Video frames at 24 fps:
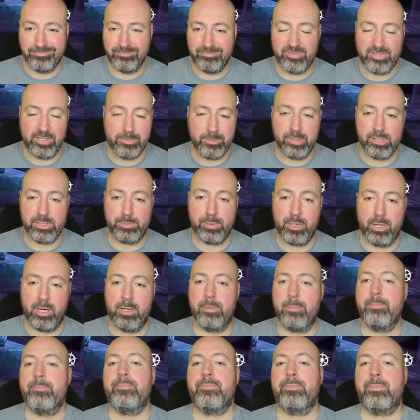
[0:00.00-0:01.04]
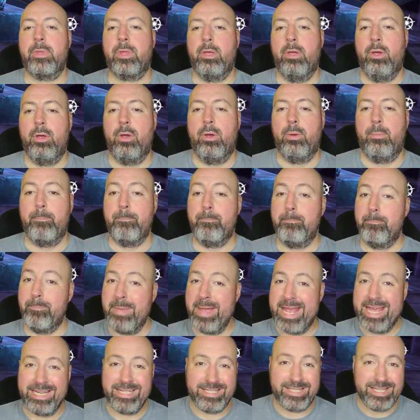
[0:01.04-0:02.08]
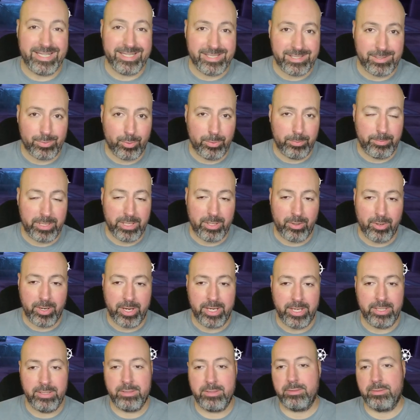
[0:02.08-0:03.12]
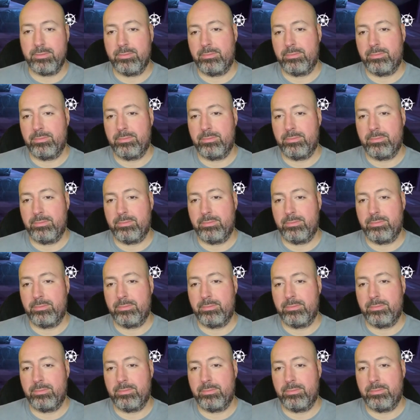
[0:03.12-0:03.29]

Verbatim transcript: for the most part. Mantis would be great.